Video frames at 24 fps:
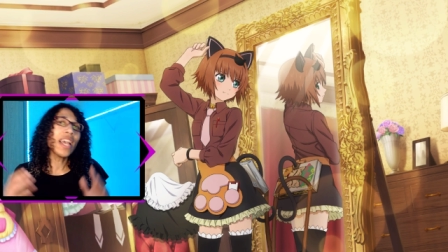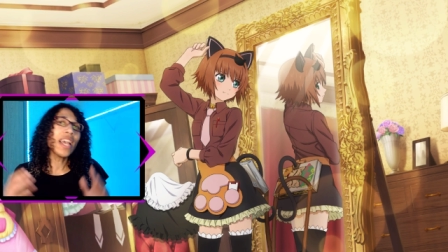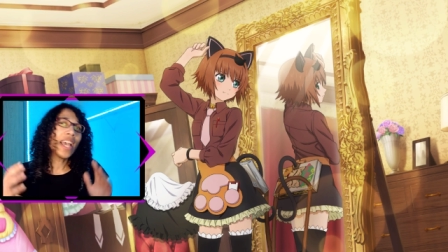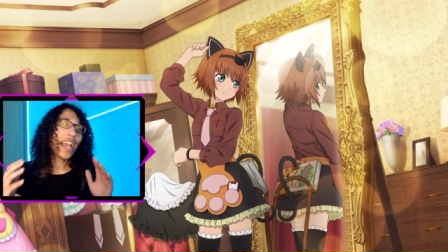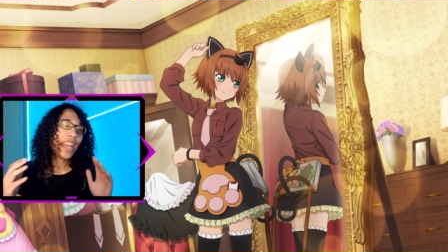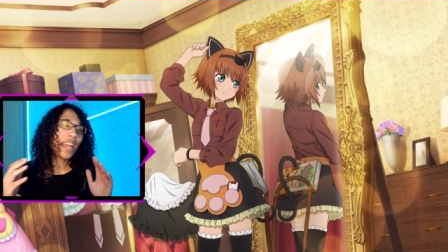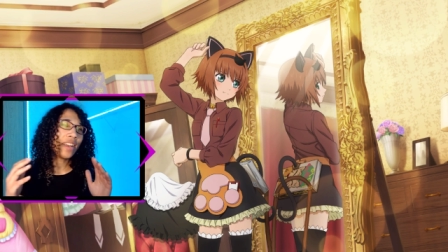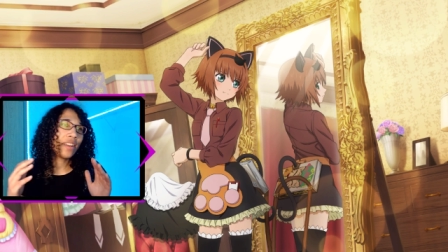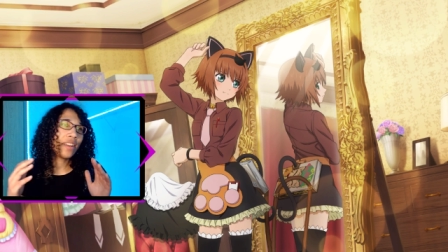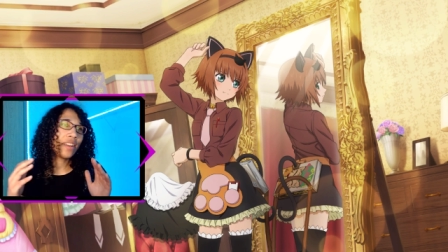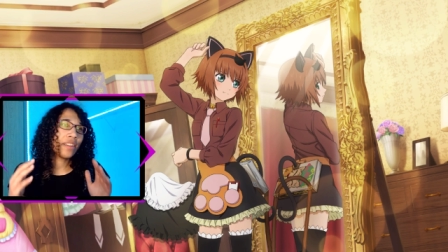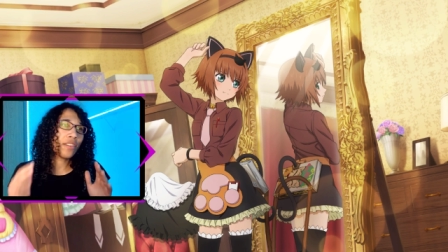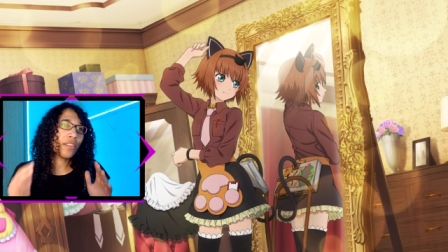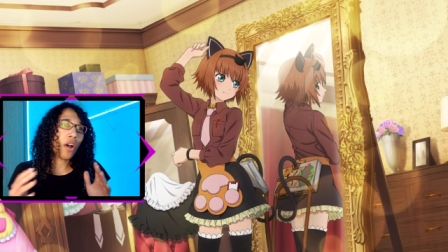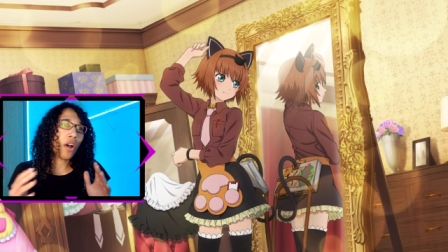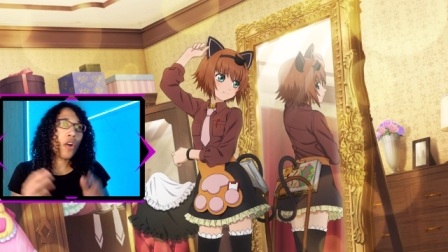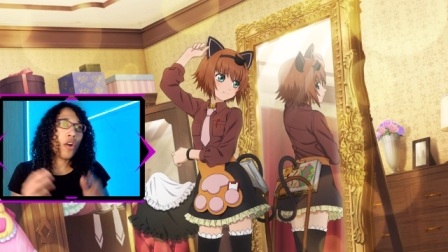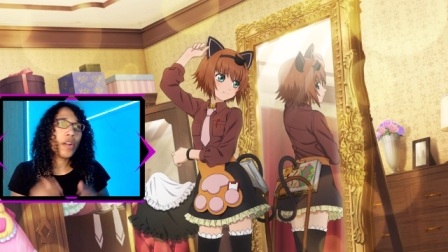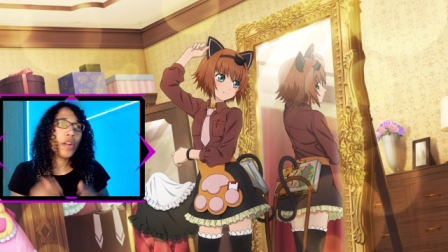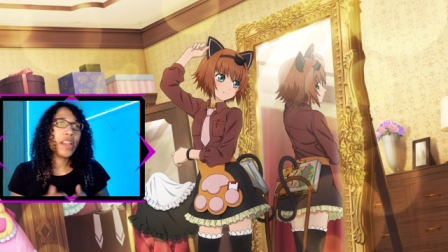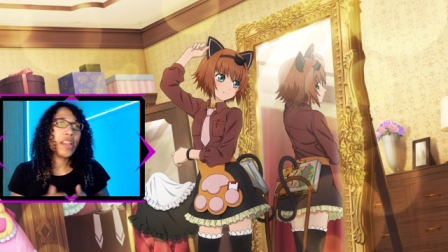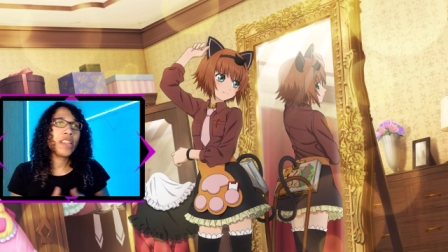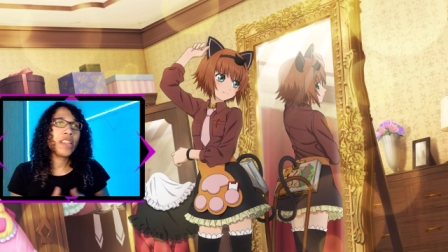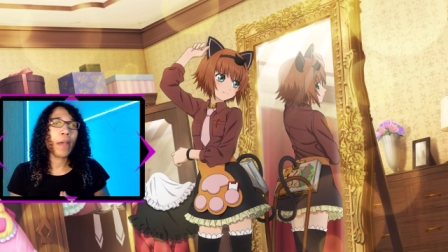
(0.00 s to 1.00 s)
and it is
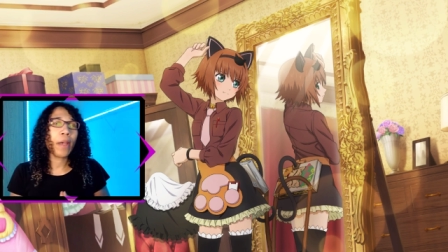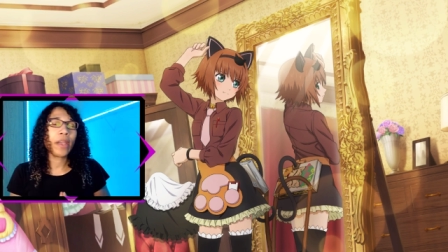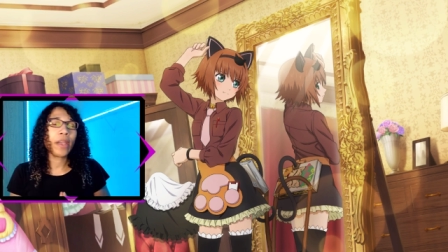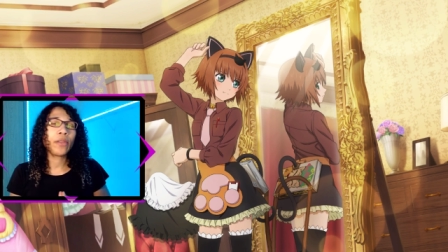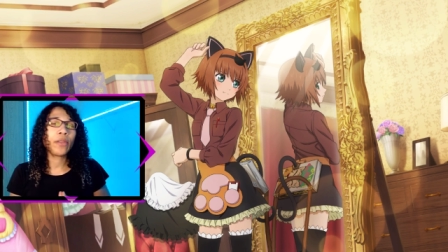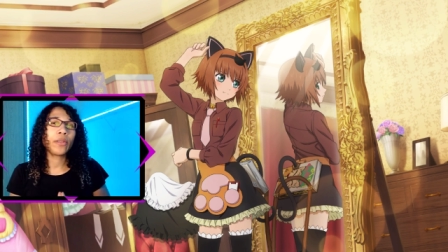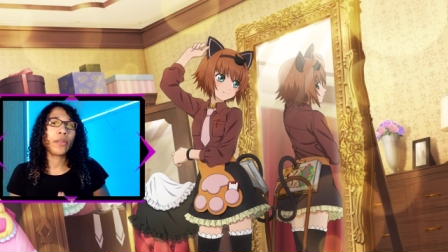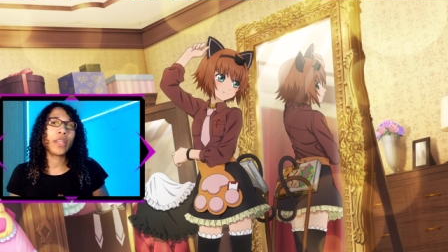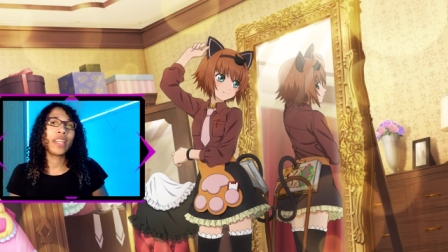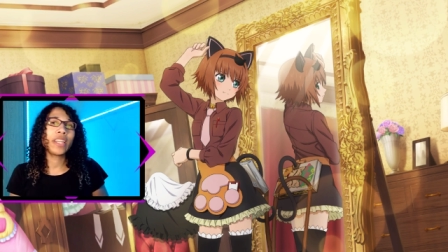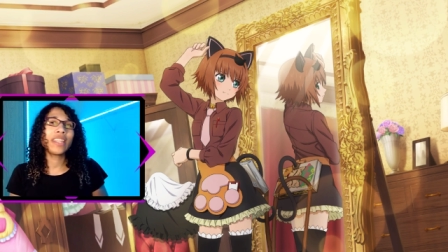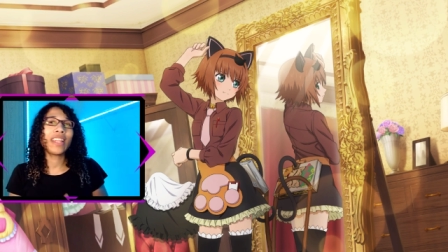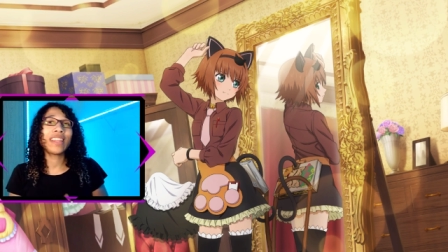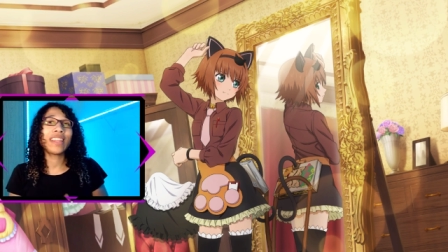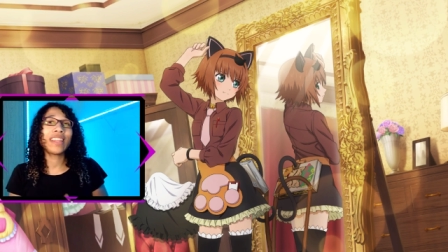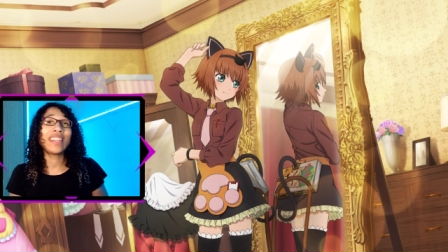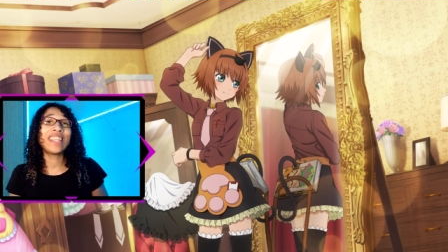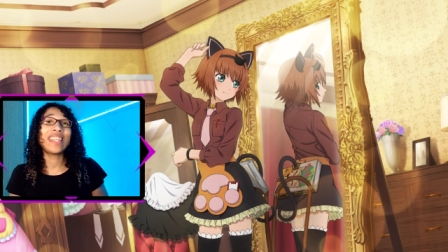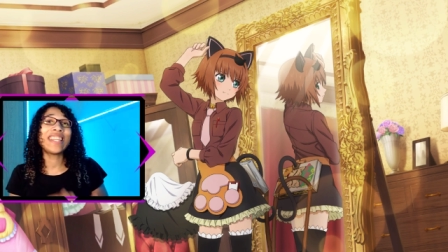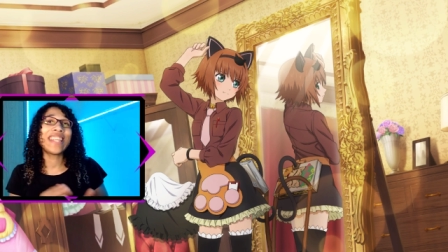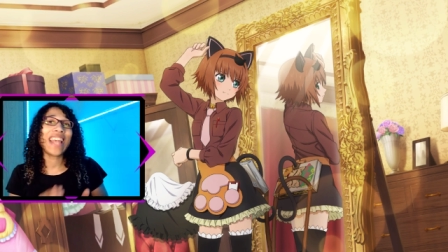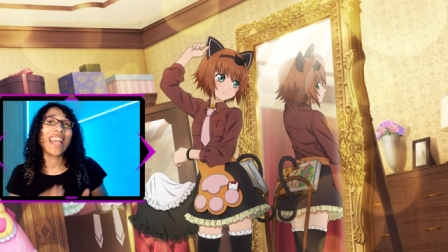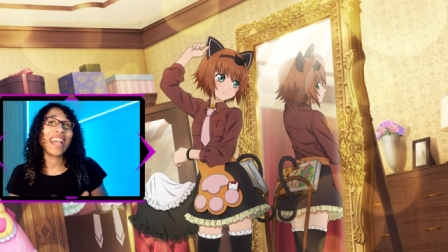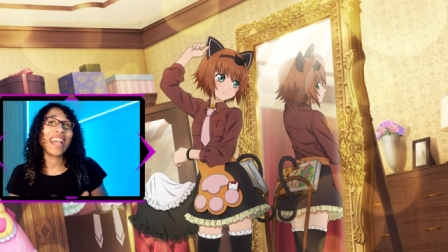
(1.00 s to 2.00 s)
already speculated that the
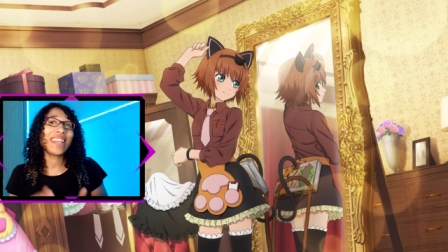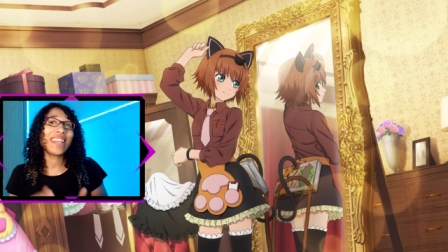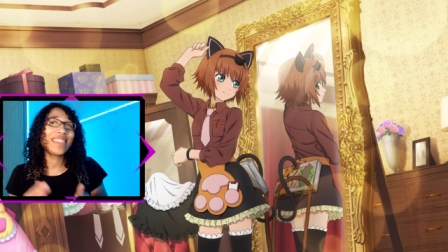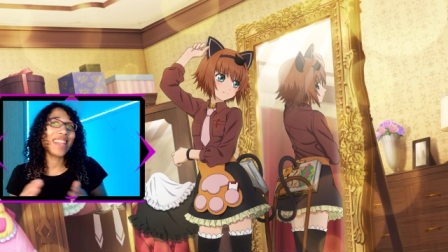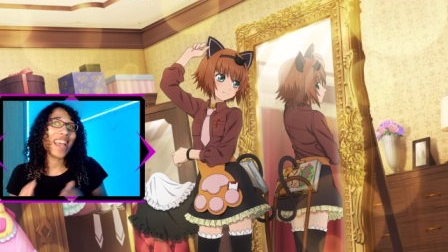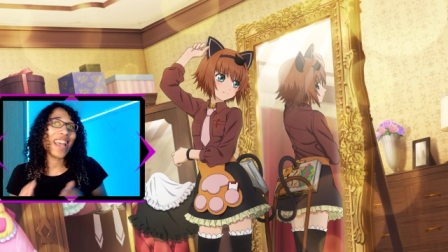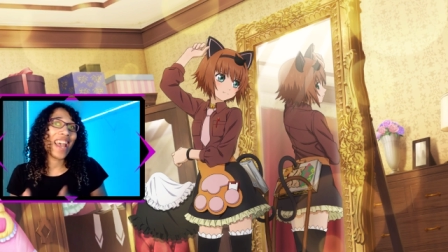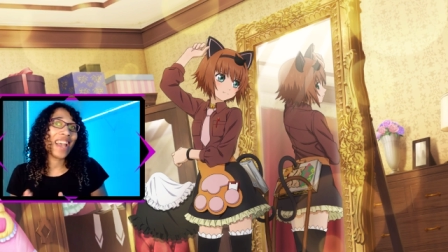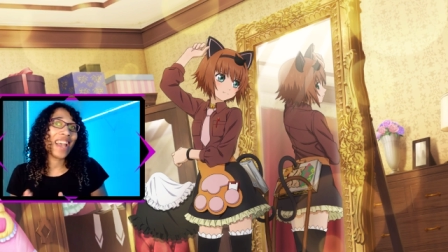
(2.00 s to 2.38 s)
next